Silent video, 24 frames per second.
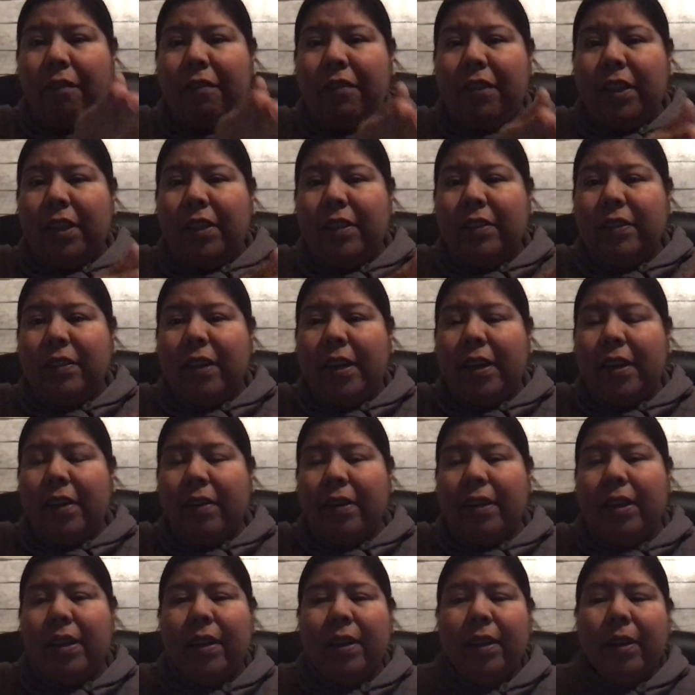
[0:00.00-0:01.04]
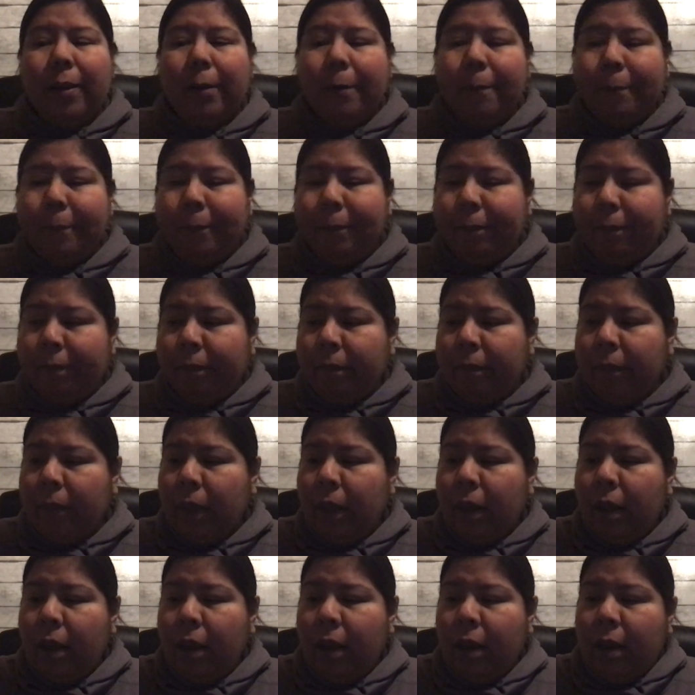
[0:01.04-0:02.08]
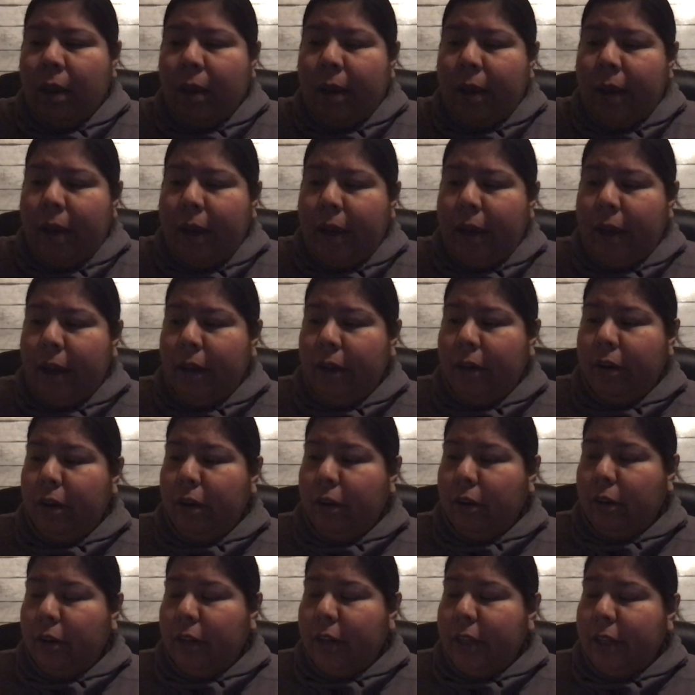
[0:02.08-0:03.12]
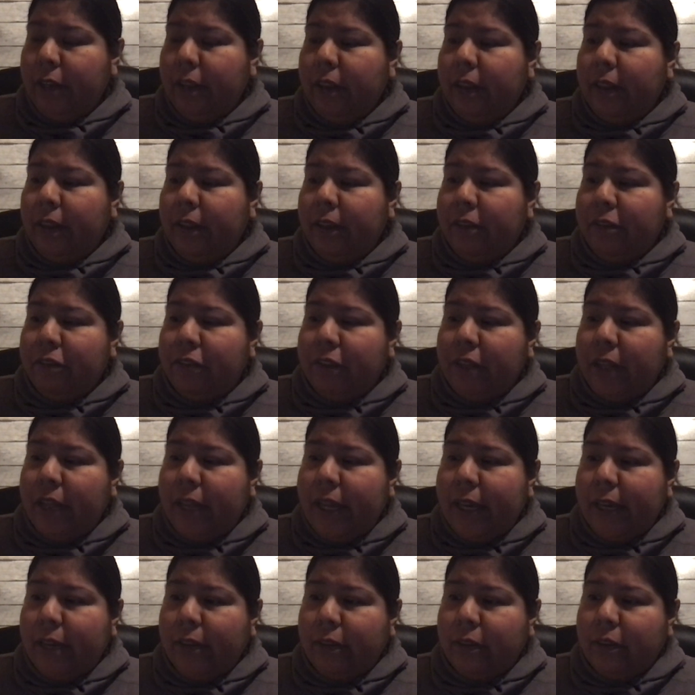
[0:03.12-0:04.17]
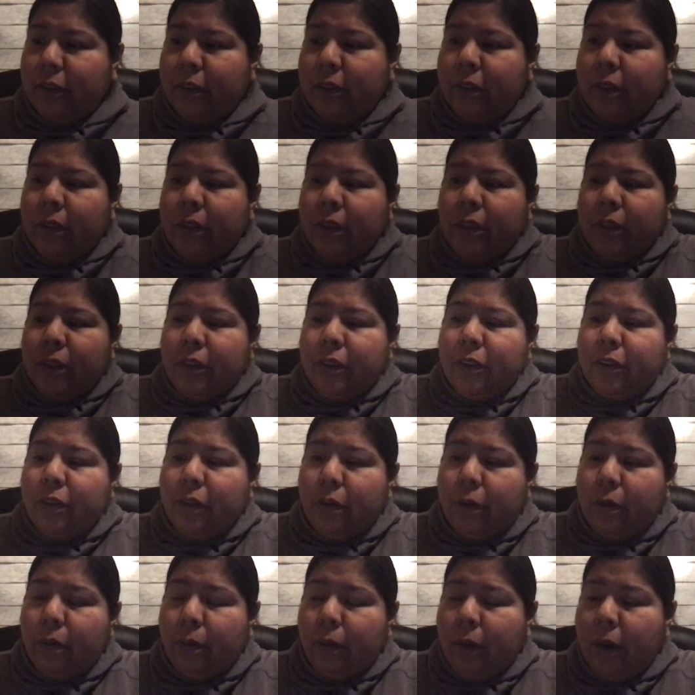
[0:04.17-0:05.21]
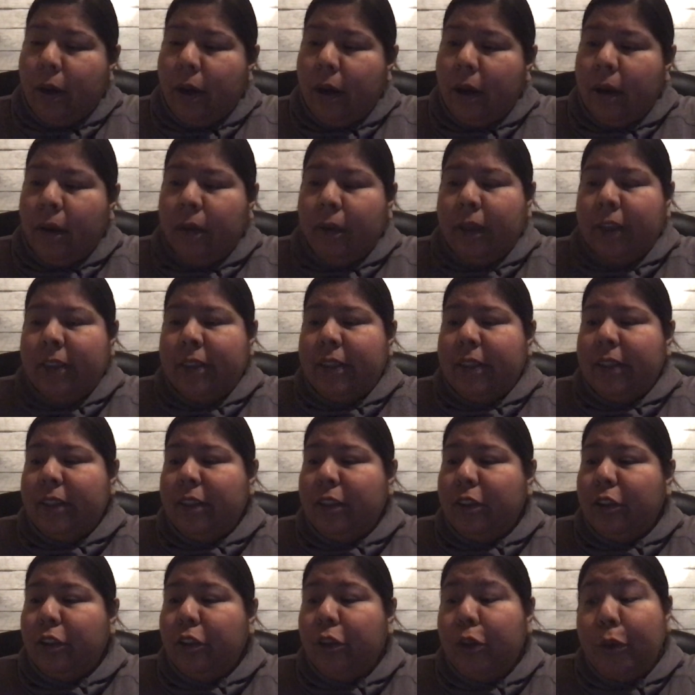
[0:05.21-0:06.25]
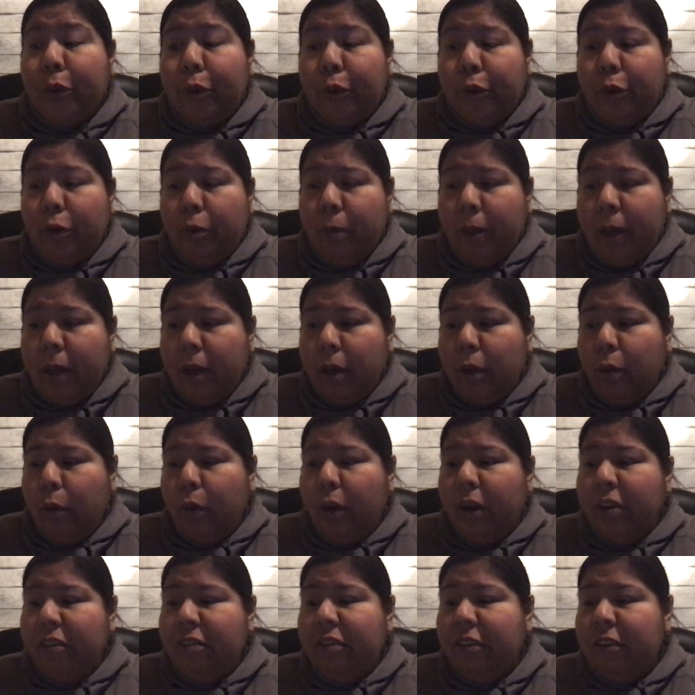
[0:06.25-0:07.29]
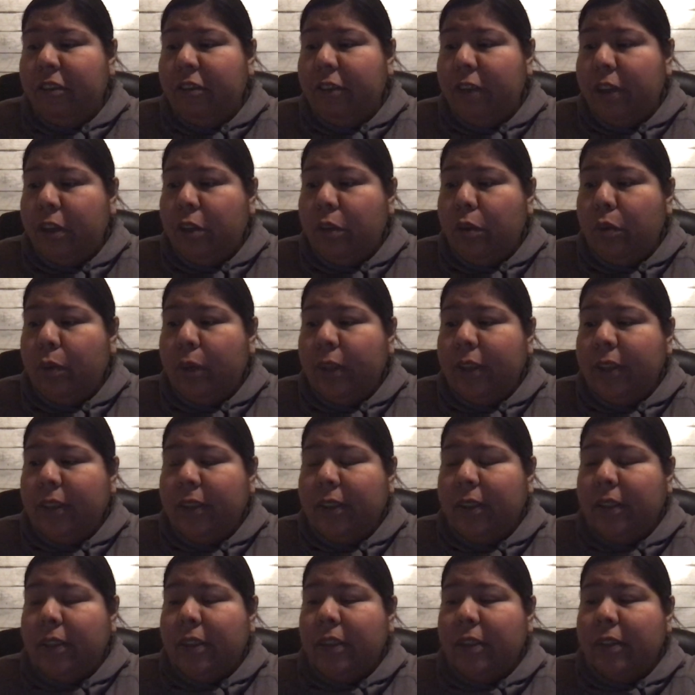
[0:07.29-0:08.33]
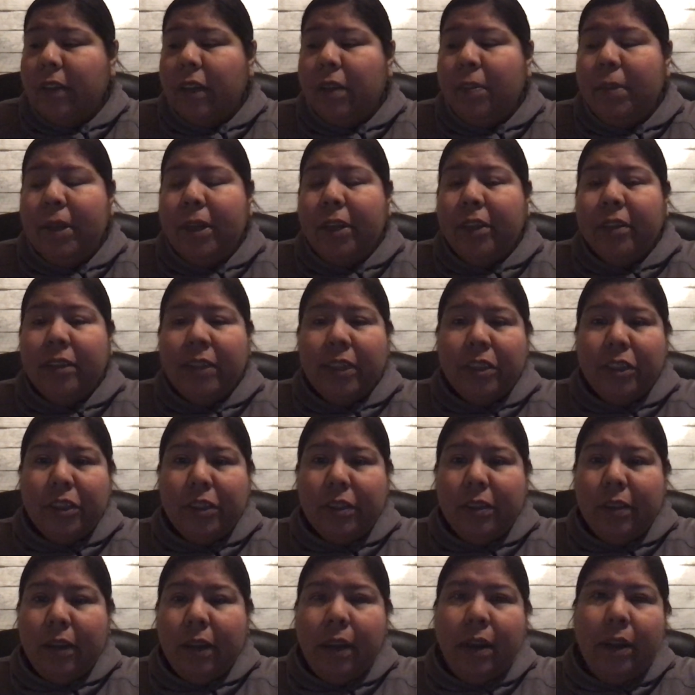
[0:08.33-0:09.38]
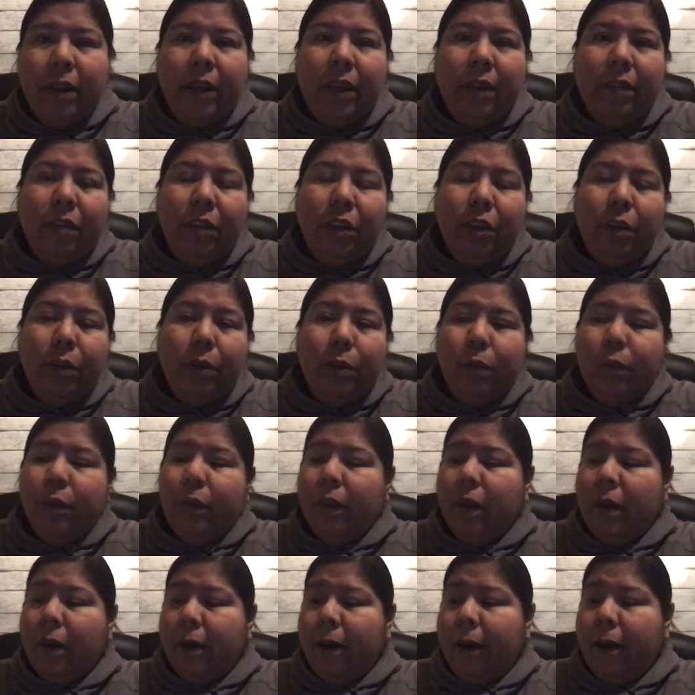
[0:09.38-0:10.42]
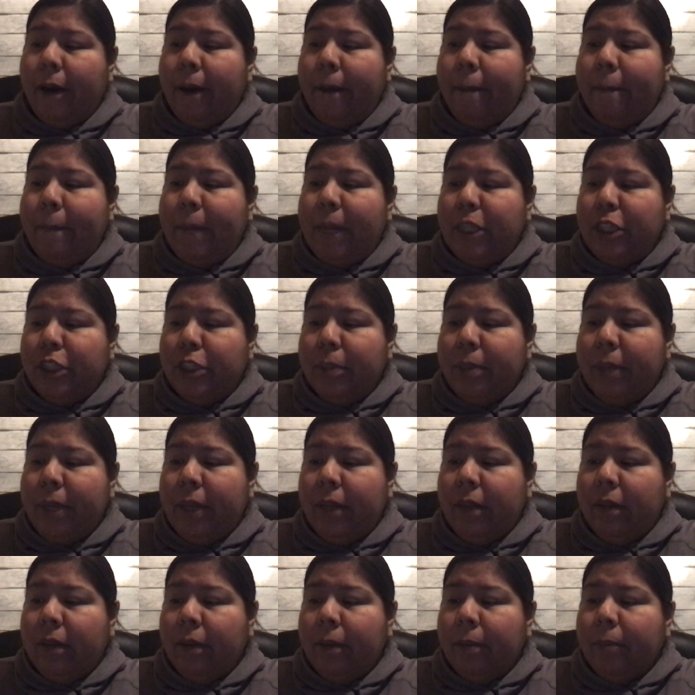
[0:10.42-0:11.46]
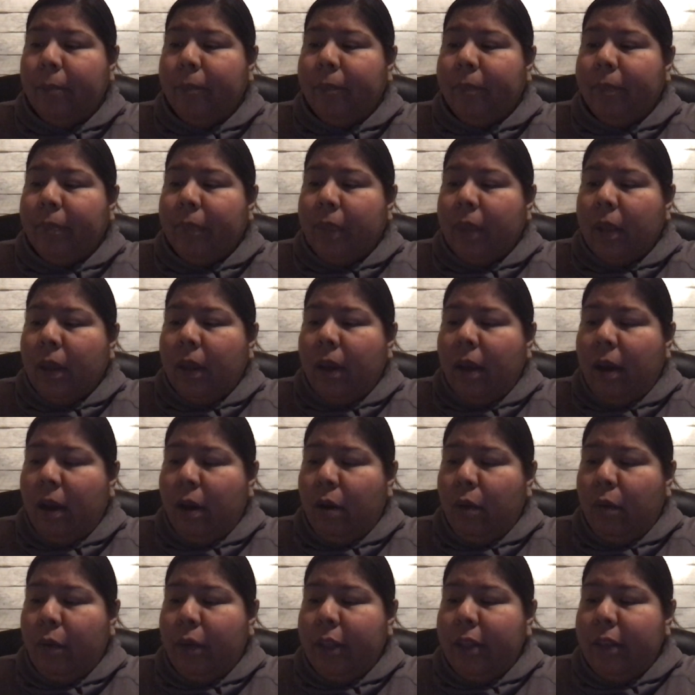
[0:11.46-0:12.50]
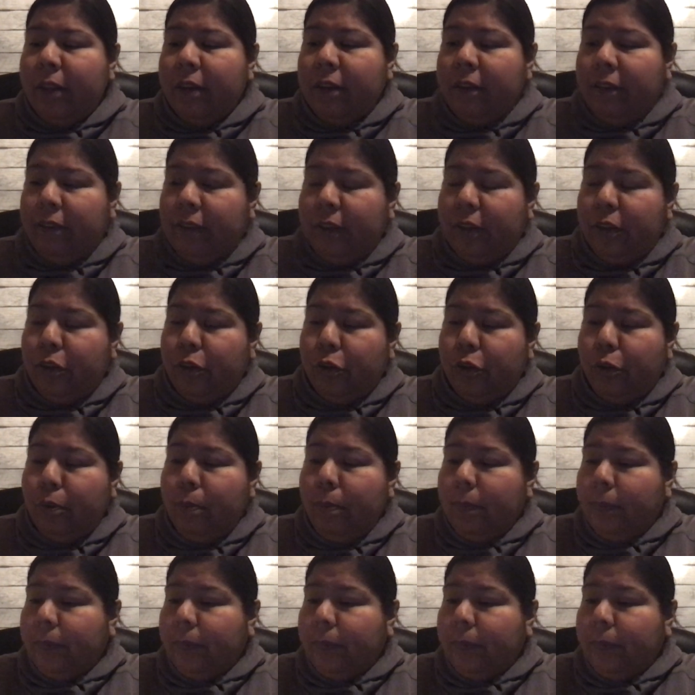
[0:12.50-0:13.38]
to the side or anything. And you'll look at the different layouts. So it says tube 150 to 160 centimeters. That's just kind of giving you the measurement width of the tube.